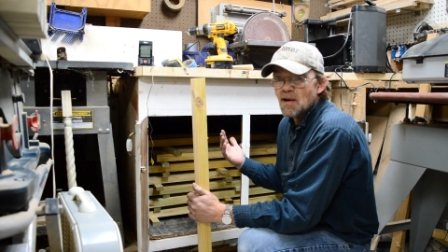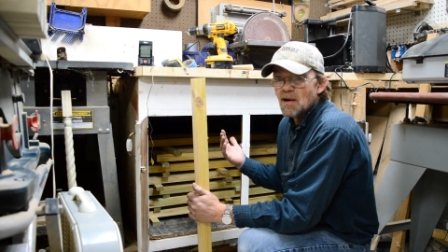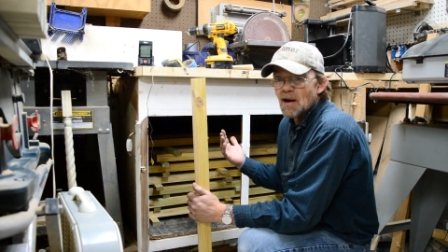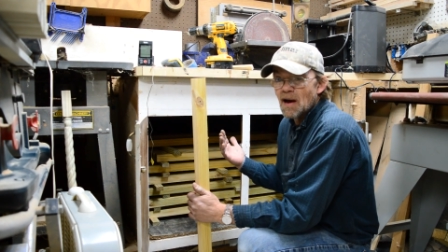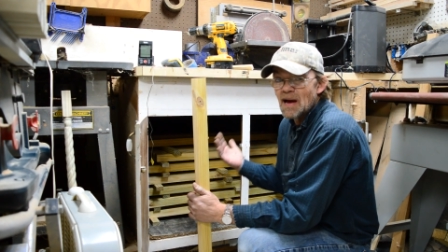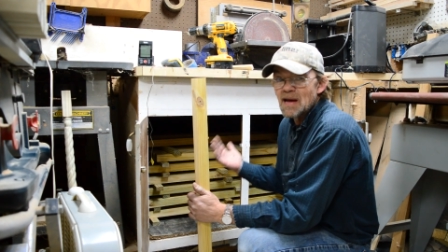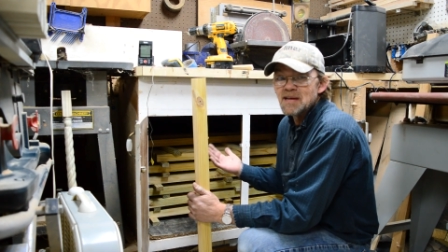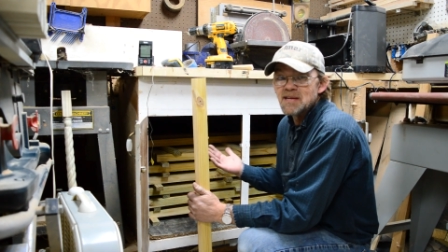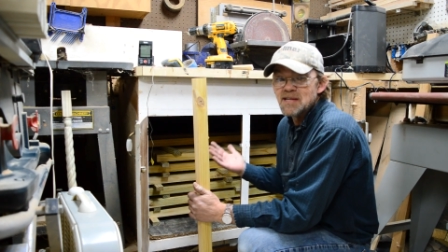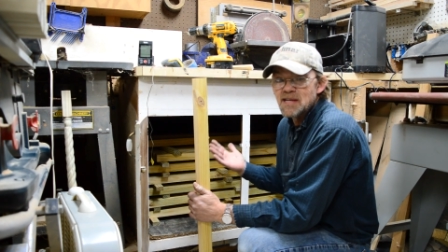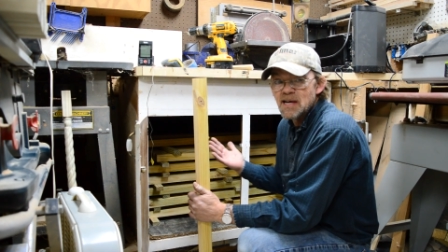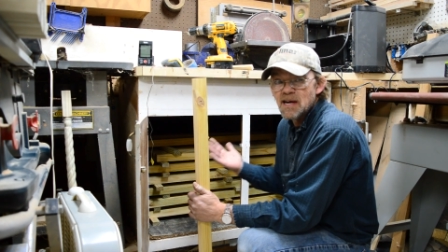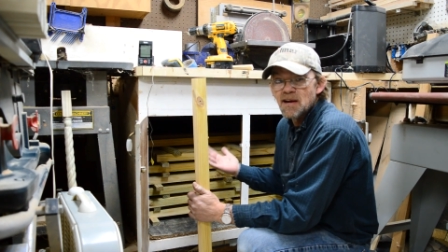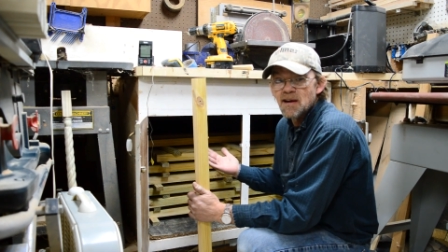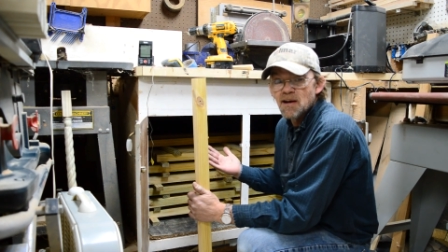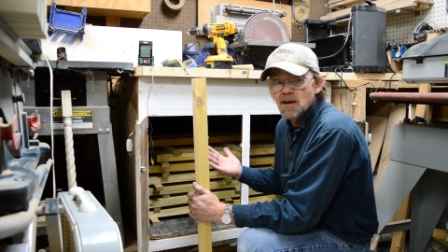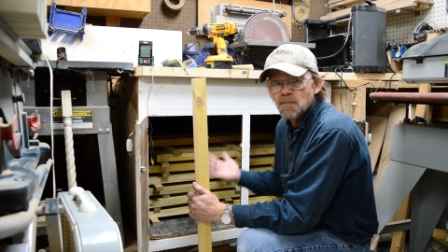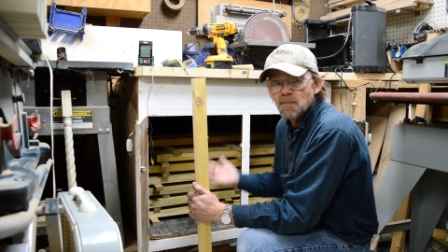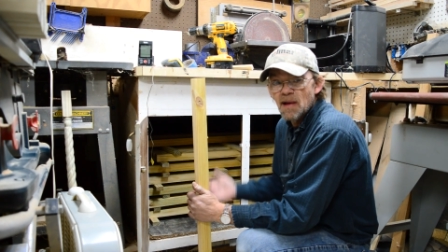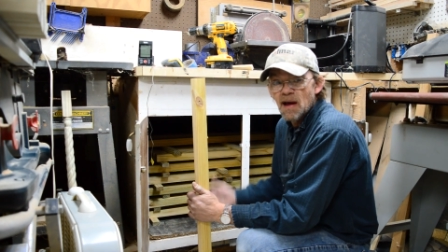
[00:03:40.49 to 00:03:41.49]
I had 10
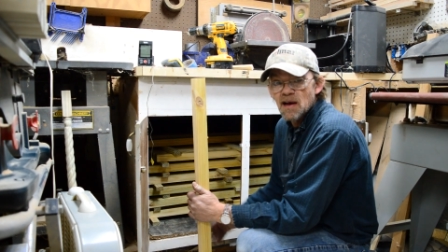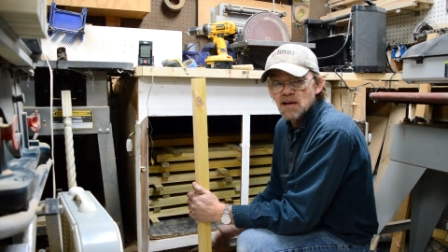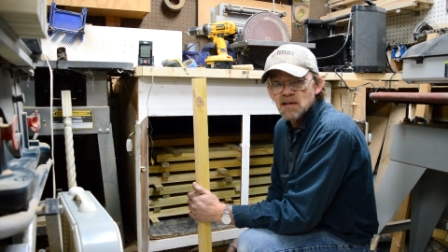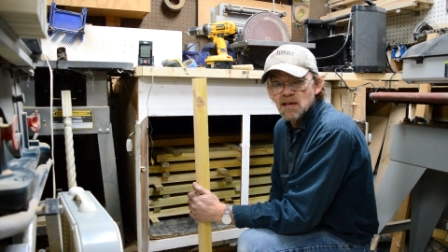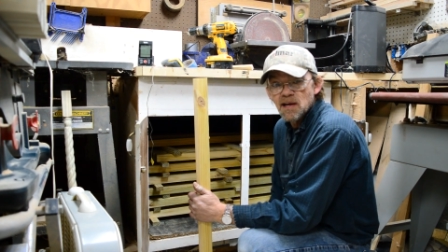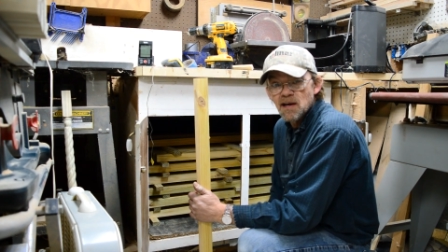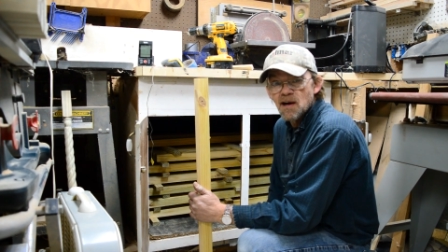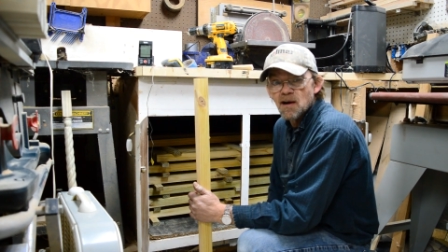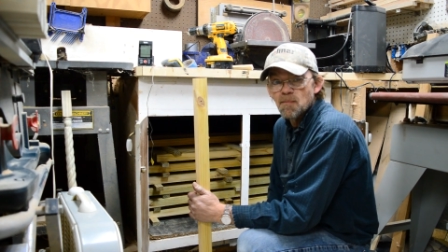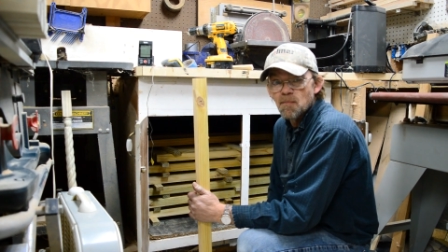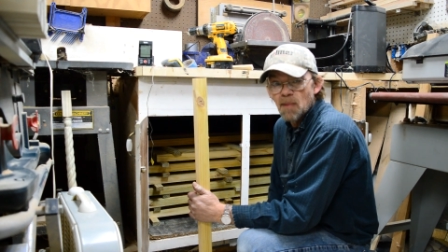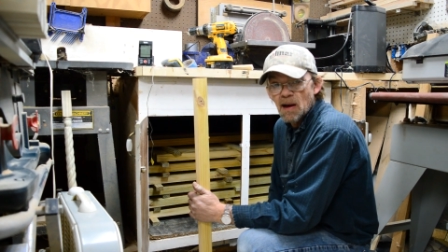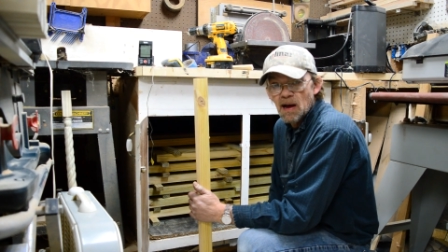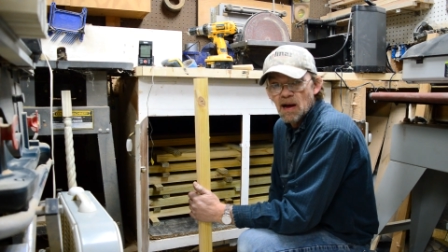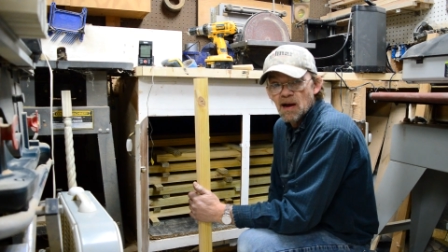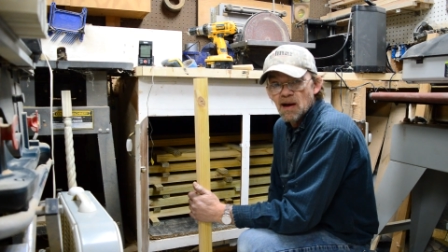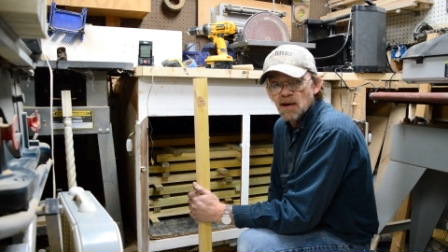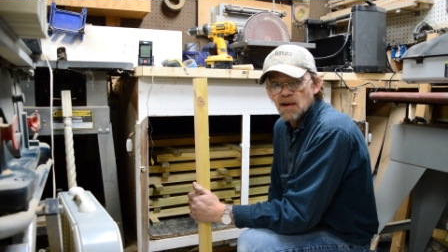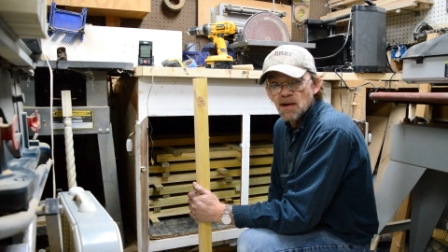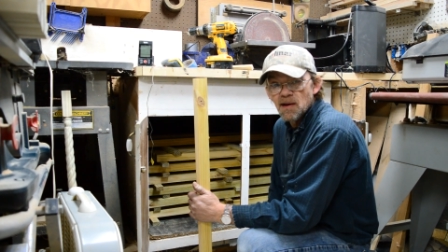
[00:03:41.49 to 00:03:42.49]
of them actually come
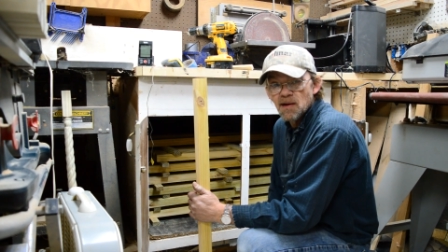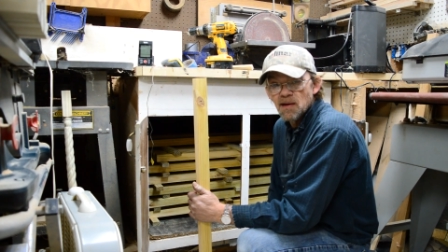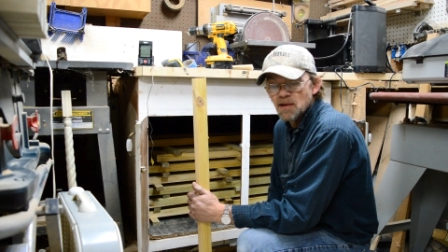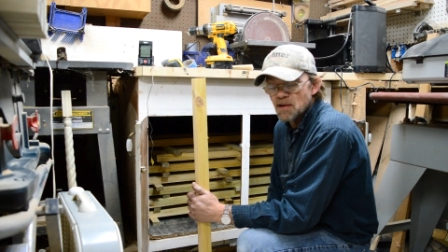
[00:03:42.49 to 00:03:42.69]
bad.